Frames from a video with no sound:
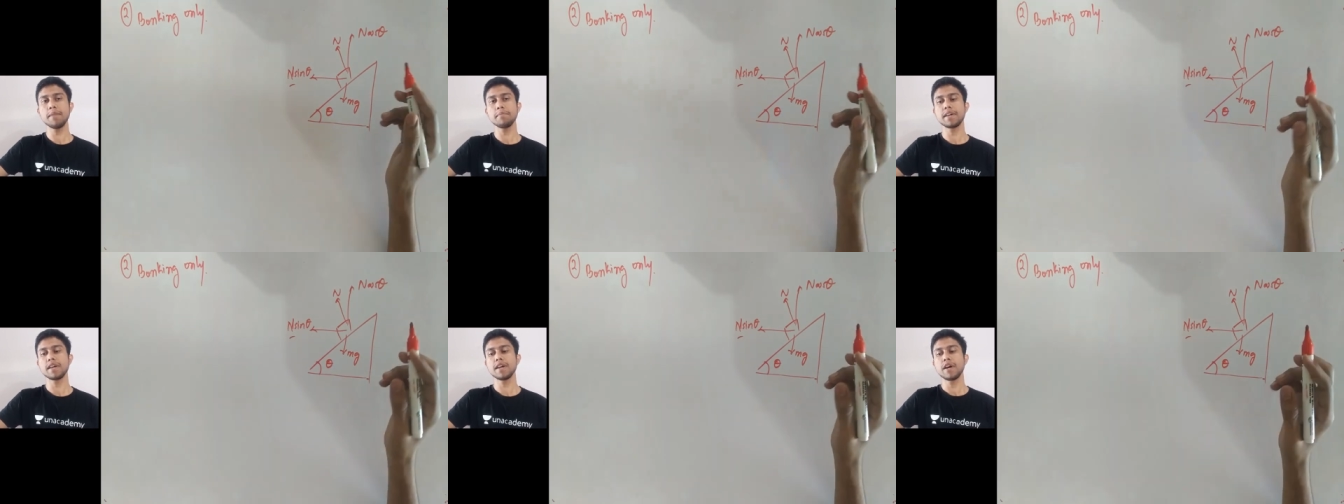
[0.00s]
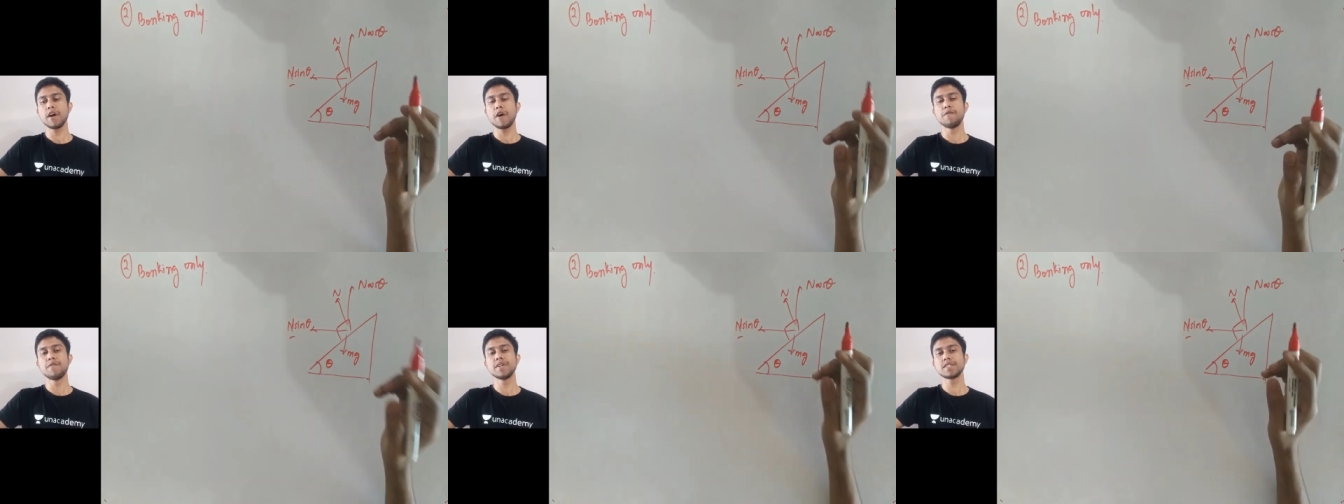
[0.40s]
Tell
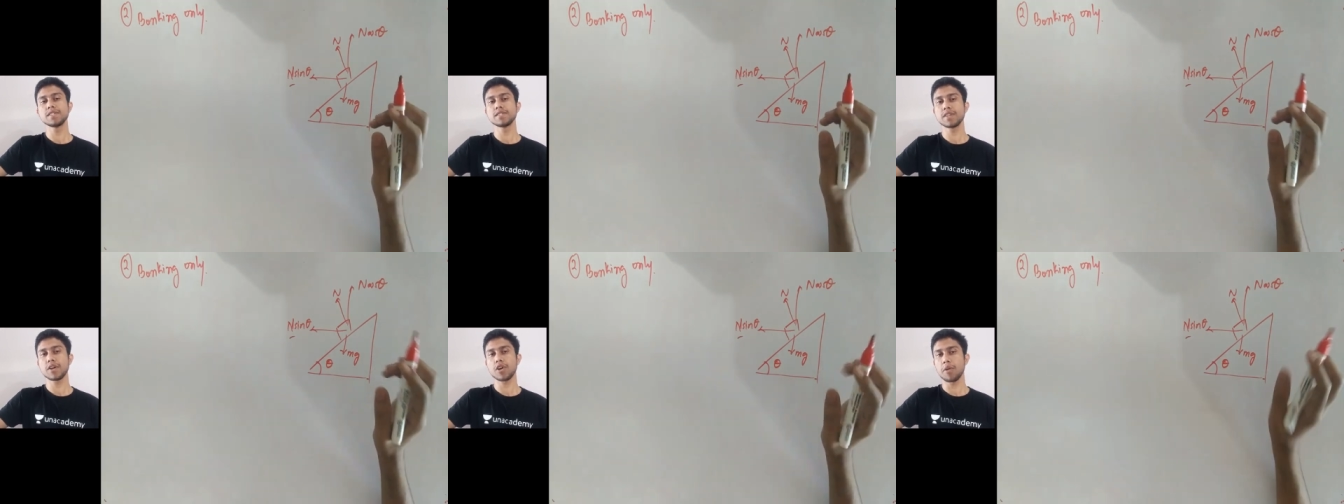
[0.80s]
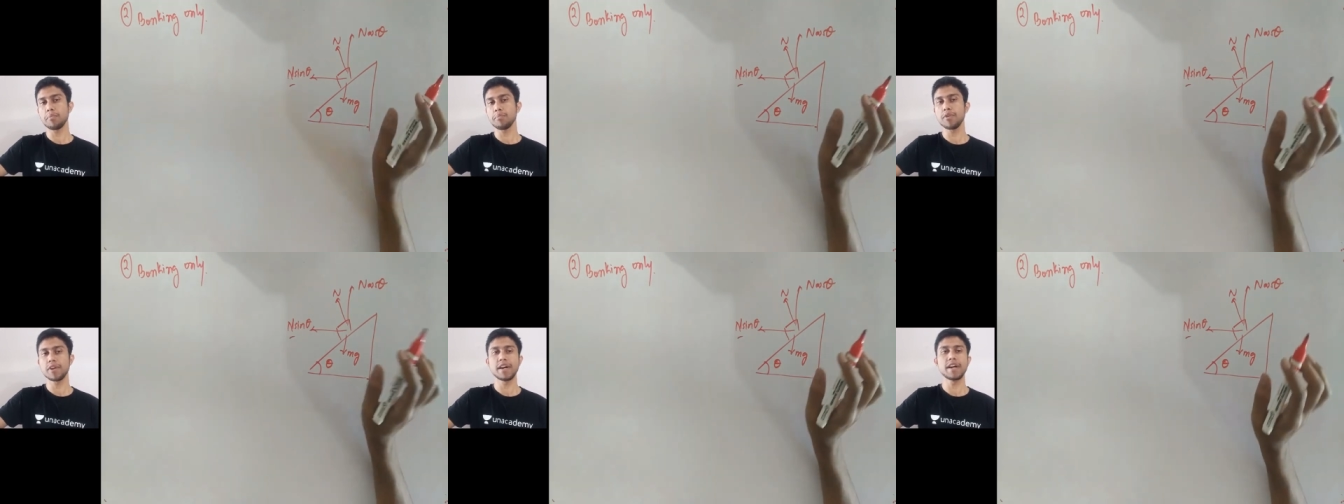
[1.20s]
me which is the
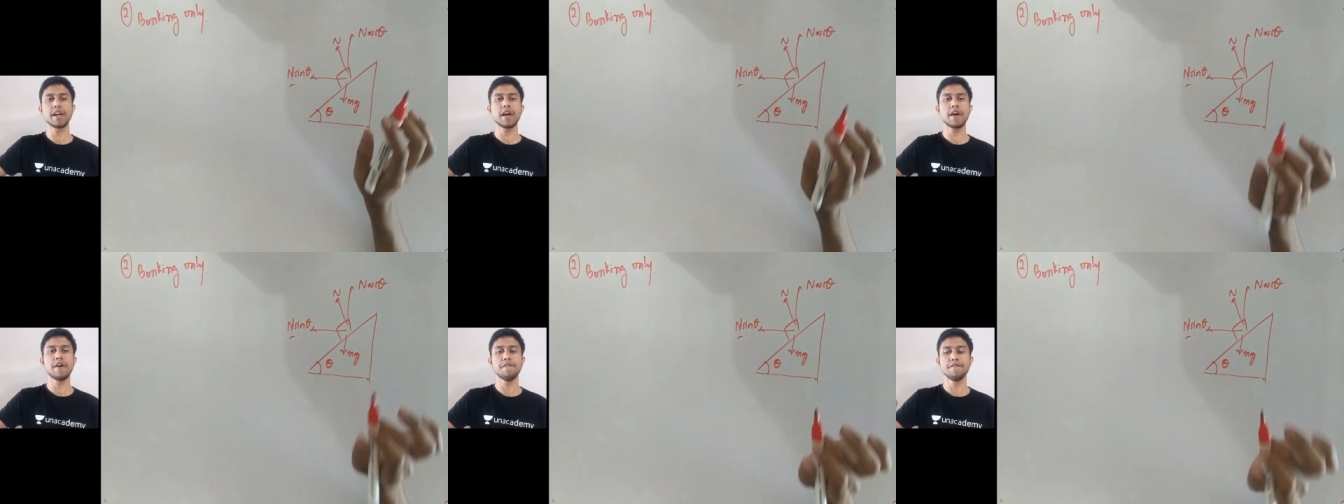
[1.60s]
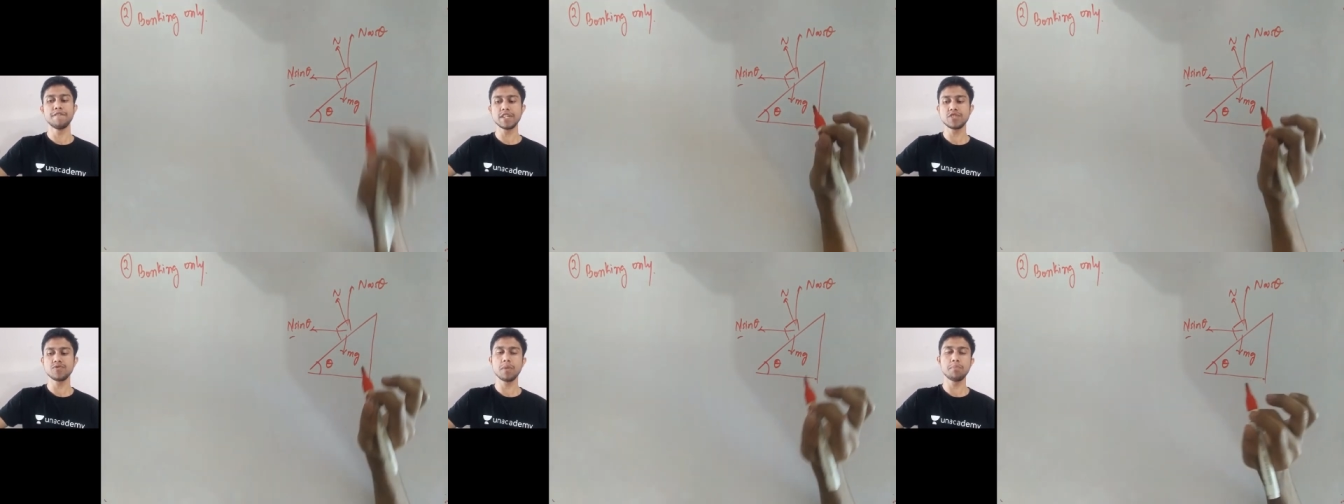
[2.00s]
component
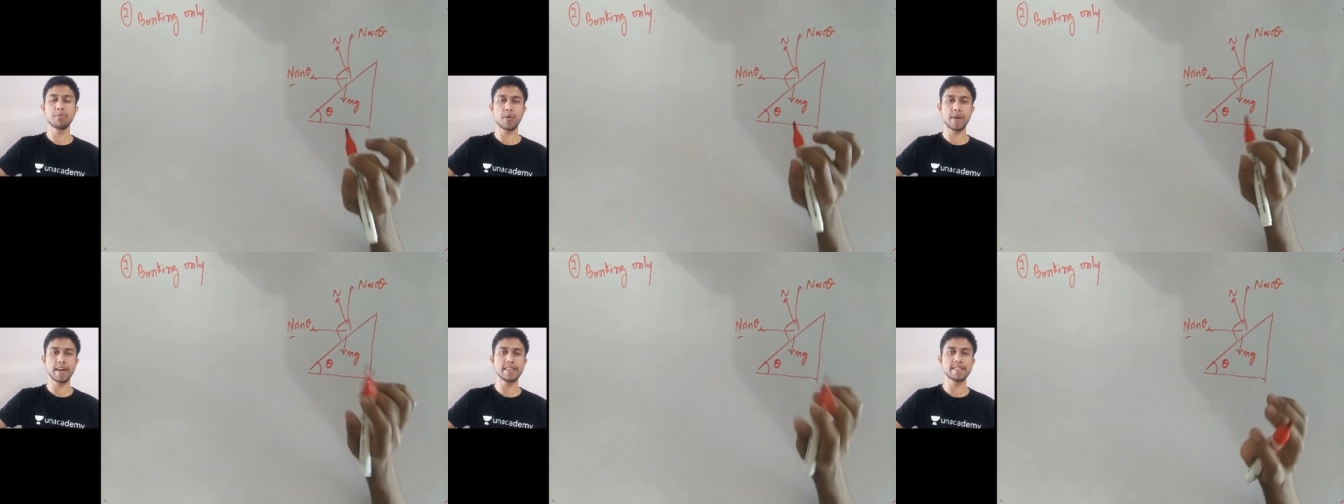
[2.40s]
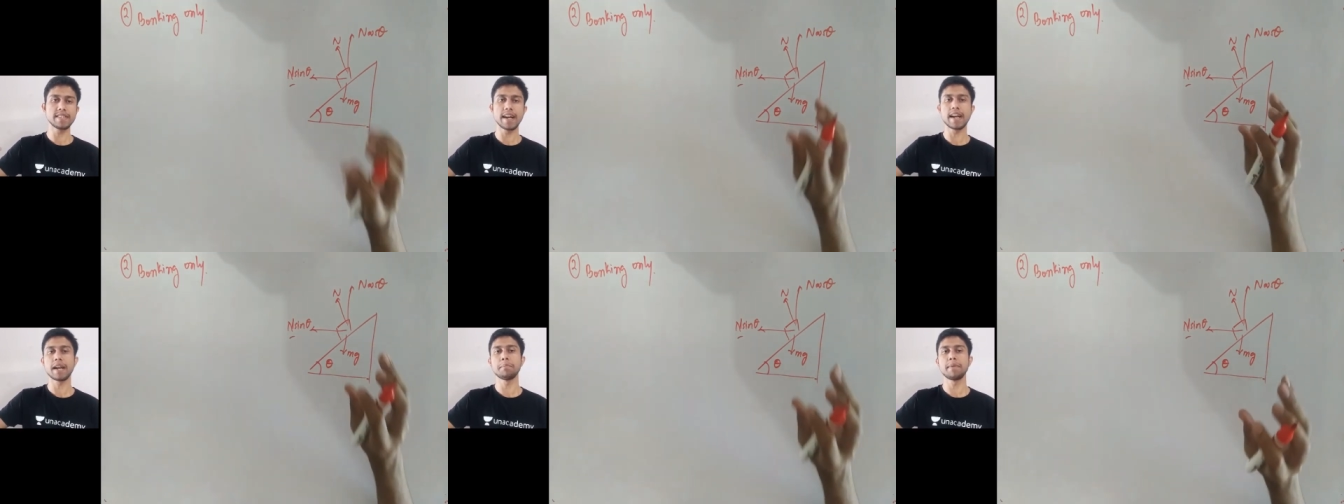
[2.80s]
which will
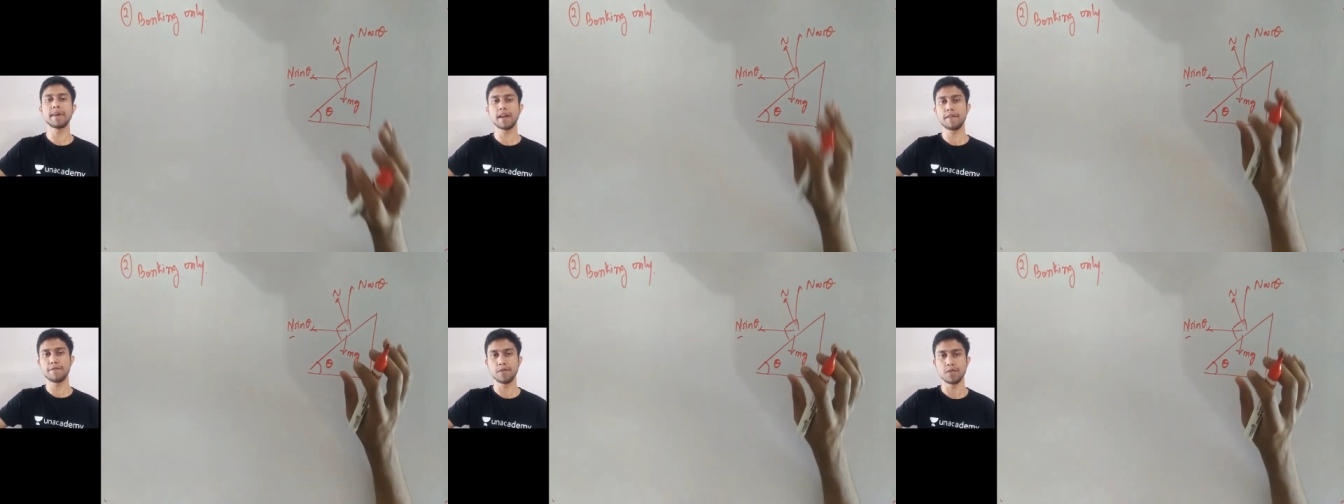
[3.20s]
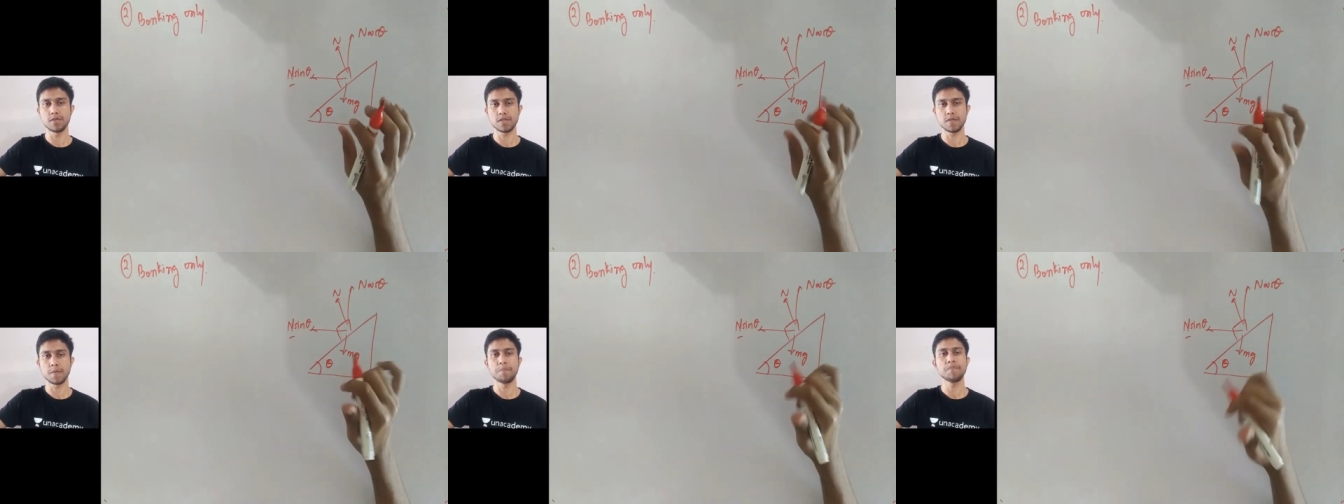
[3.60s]
provide the centripetal
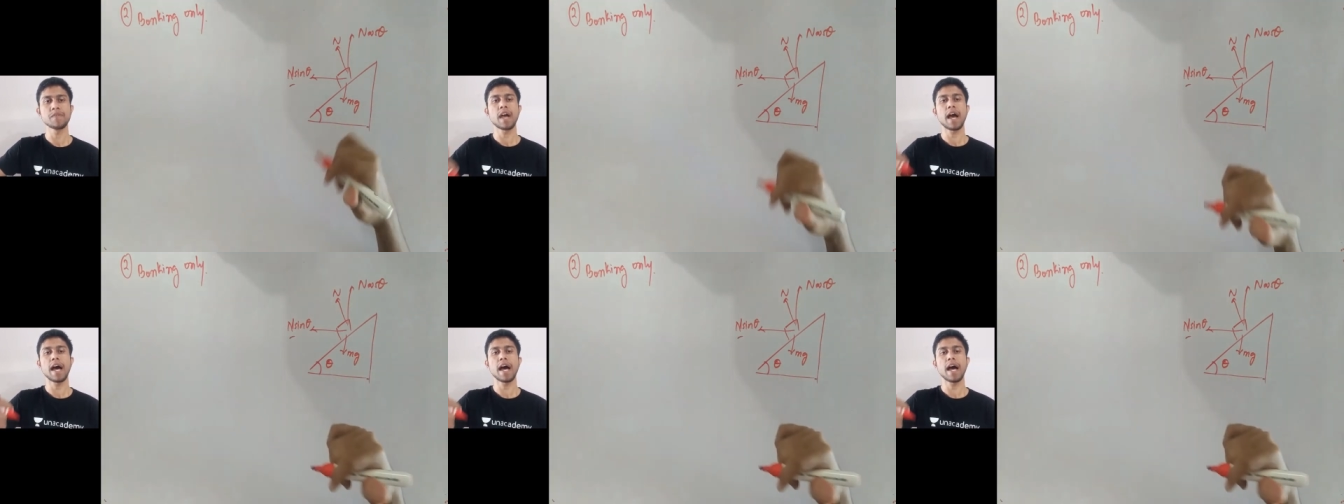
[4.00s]
force.